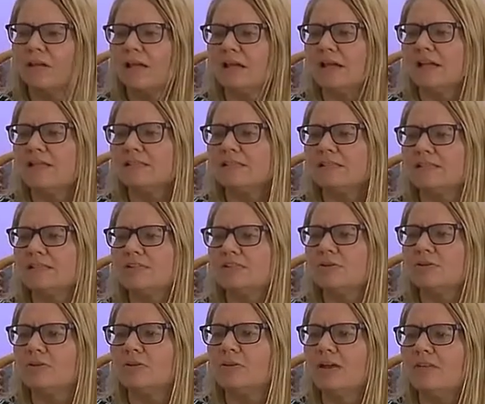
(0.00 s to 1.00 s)
It says
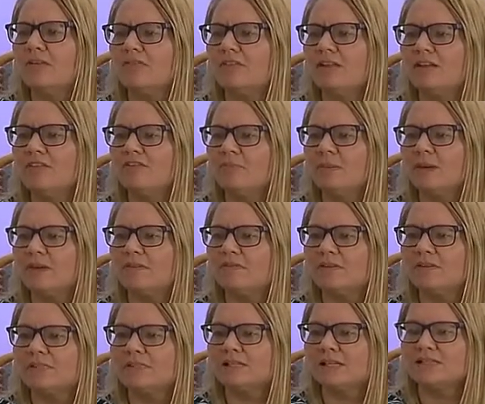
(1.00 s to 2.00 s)
your love life
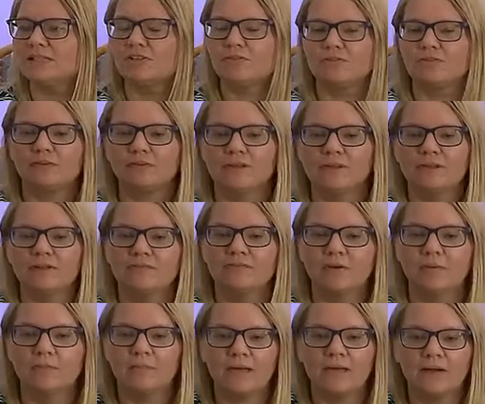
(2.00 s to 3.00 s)
benefits as you forgive
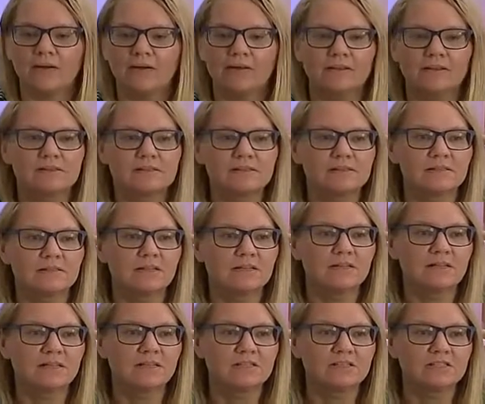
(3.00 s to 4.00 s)
your parents.
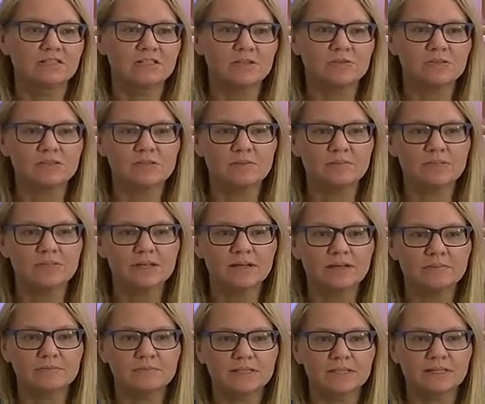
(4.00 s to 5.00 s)
So
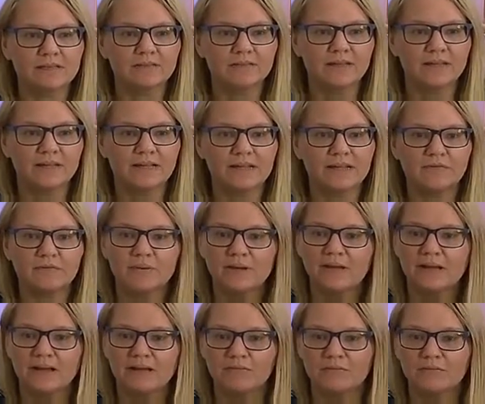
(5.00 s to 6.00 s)
sometimes, like, if
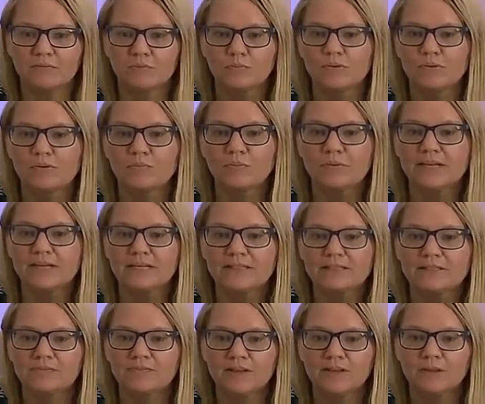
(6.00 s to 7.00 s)
we can
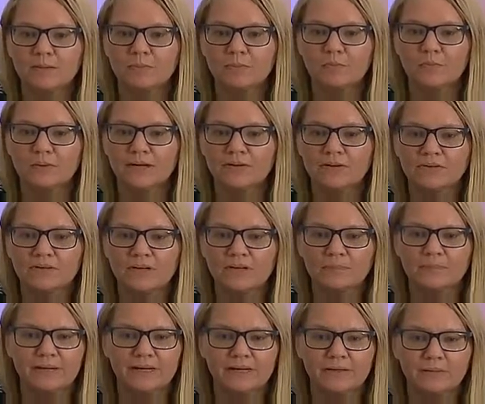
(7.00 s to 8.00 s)
develop weird
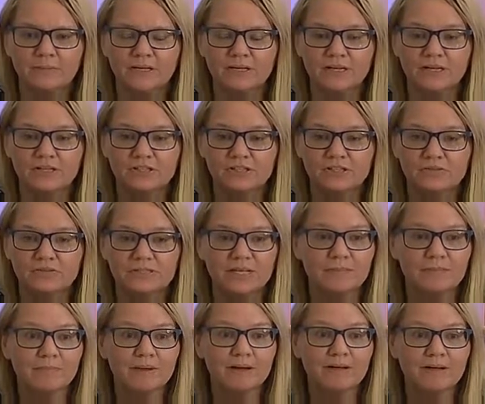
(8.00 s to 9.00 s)
abandonment issues.
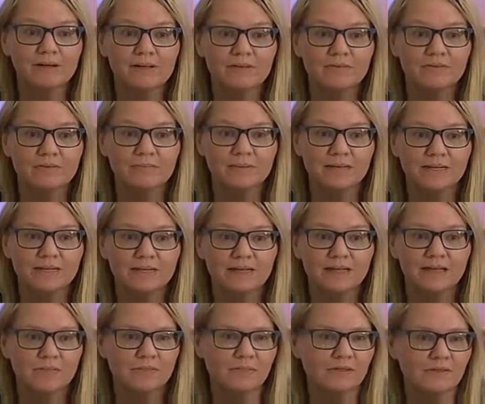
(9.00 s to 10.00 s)
It might not even be
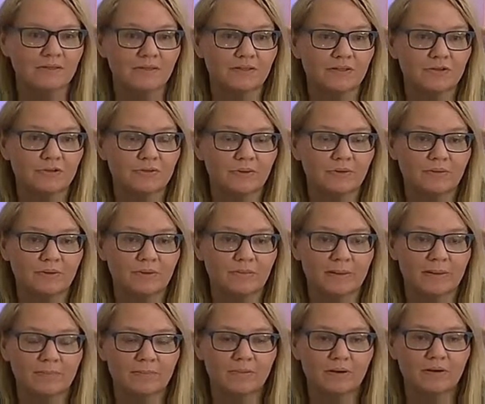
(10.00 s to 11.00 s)
a thing that you can
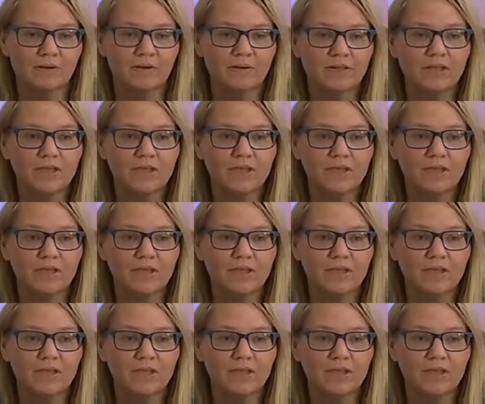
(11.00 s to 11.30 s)
remember.